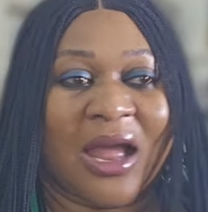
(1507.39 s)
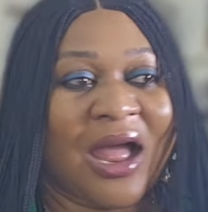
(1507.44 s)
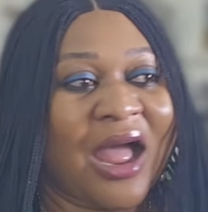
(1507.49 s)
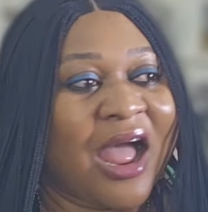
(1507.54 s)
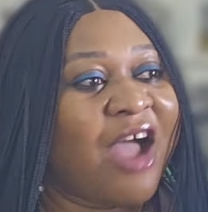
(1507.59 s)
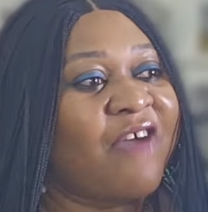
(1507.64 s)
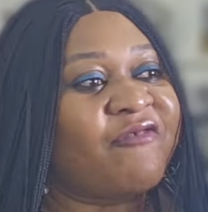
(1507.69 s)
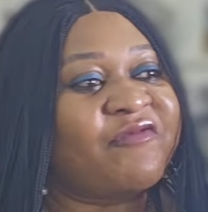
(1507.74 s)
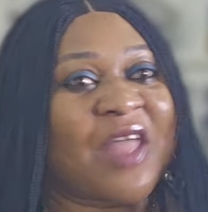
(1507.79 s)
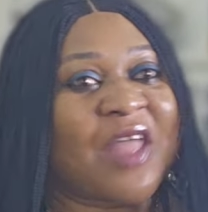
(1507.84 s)

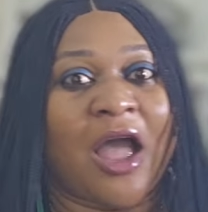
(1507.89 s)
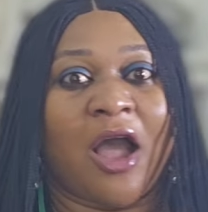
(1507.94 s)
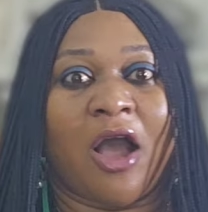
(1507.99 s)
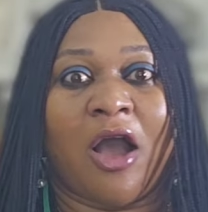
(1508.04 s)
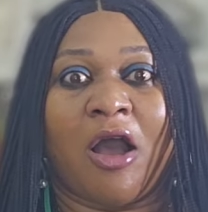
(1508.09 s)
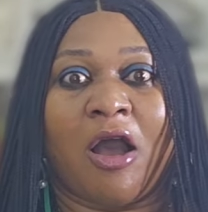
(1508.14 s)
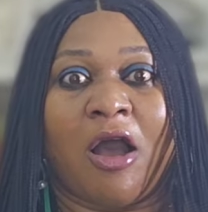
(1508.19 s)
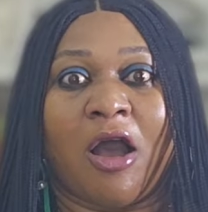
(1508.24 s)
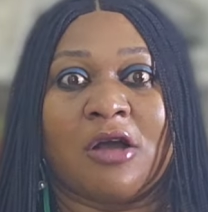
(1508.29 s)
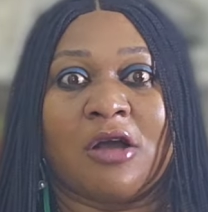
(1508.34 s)

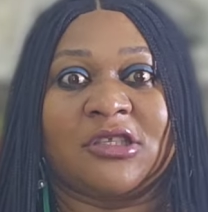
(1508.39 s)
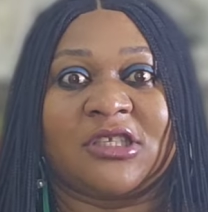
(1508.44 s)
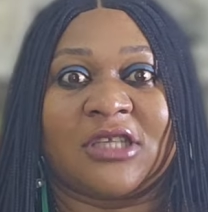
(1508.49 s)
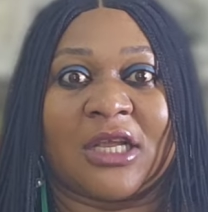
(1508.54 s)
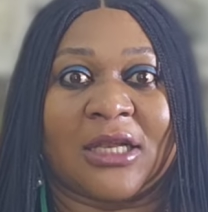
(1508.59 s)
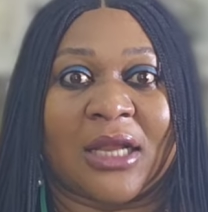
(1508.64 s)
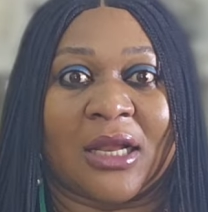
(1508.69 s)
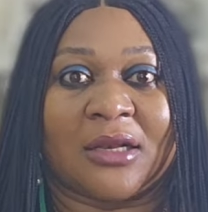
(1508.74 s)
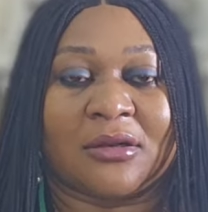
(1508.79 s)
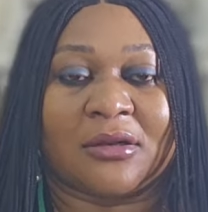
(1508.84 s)
After all
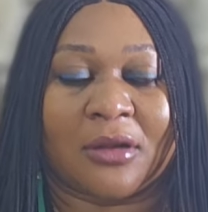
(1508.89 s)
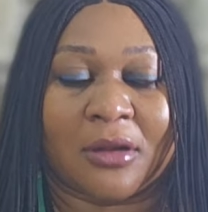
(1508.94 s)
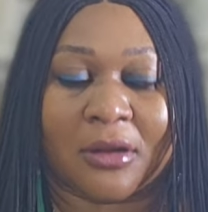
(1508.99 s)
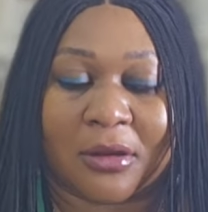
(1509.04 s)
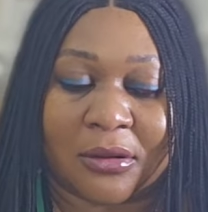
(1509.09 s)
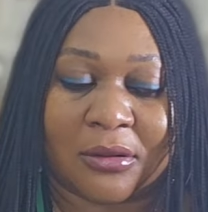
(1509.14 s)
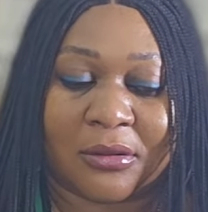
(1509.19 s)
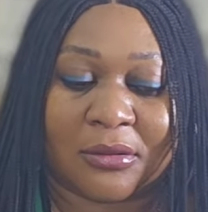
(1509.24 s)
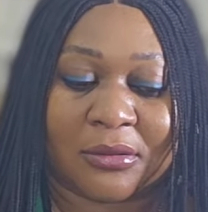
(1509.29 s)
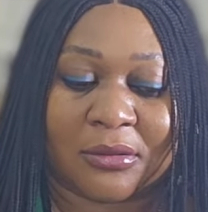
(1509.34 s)
said and
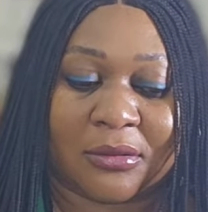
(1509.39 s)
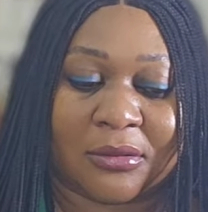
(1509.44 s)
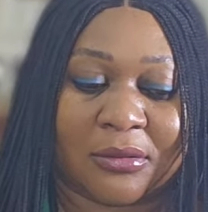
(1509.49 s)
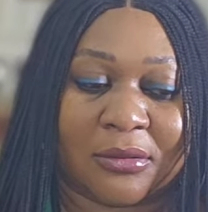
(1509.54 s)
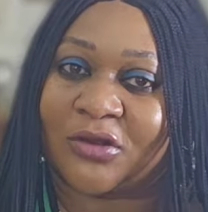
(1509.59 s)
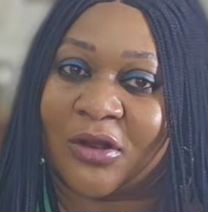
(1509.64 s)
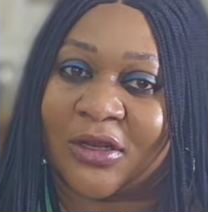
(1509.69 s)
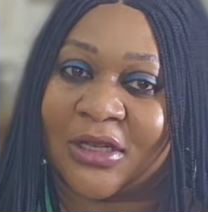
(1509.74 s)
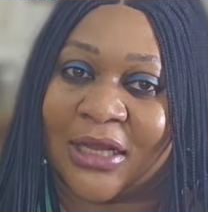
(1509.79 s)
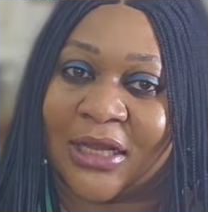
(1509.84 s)
done, I
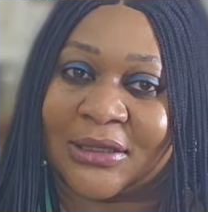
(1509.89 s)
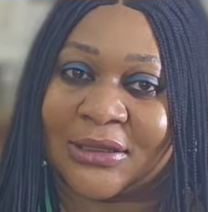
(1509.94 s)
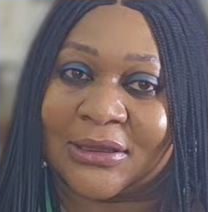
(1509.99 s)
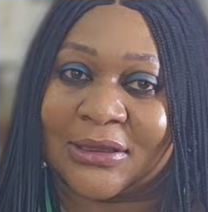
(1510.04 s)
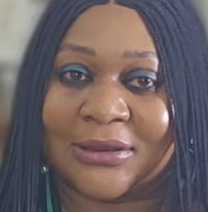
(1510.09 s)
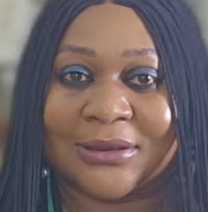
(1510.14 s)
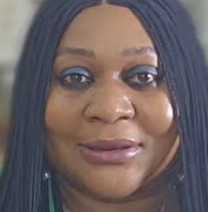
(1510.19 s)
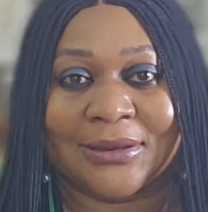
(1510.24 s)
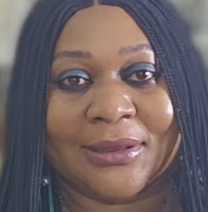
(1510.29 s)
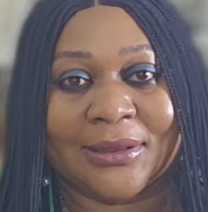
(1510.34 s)
saw that
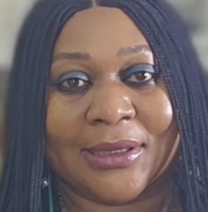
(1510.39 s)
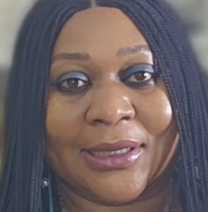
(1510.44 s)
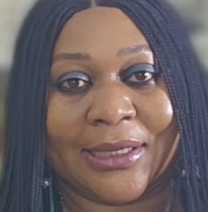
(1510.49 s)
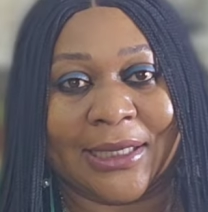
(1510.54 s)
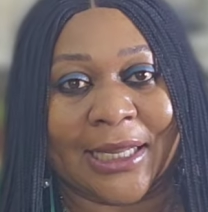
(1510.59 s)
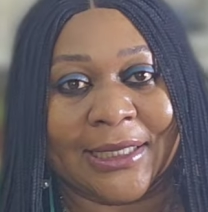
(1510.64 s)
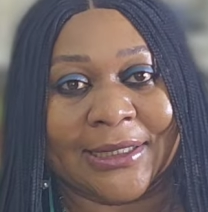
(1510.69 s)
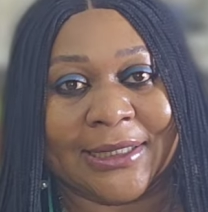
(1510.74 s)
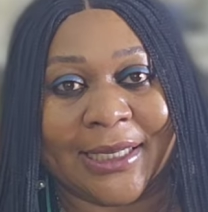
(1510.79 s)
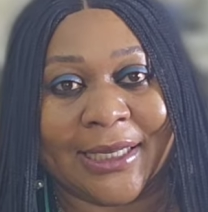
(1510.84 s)
he
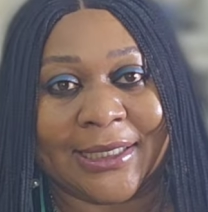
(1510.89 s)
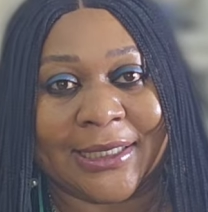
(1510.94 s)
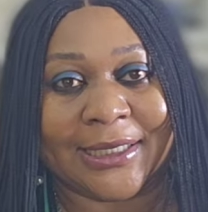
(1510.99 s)
landed